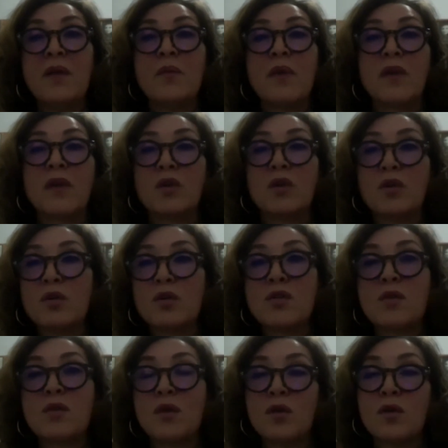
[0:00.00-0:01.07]
but
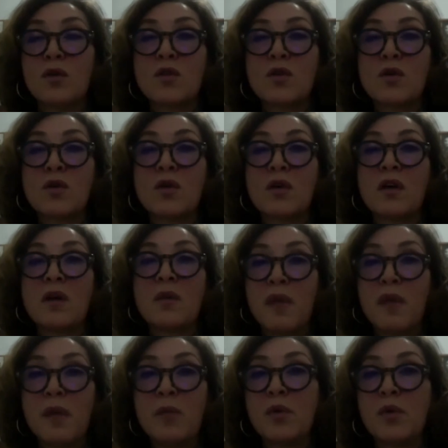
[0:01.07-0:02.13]
also
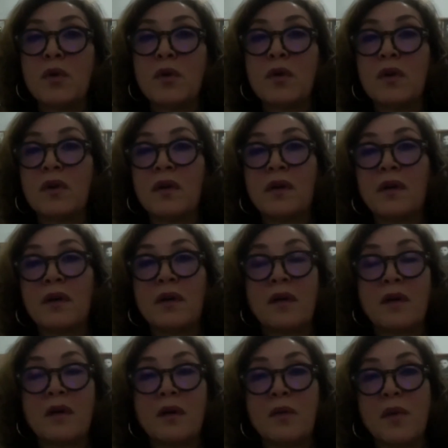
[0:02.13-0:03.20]
people
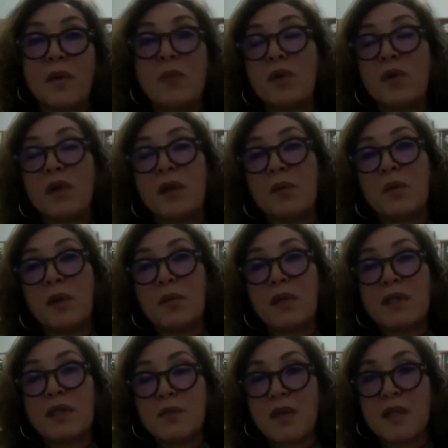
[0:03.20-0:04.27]
in
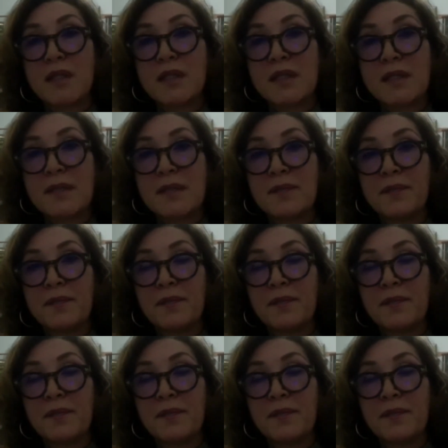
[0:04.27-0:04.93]
public spaces.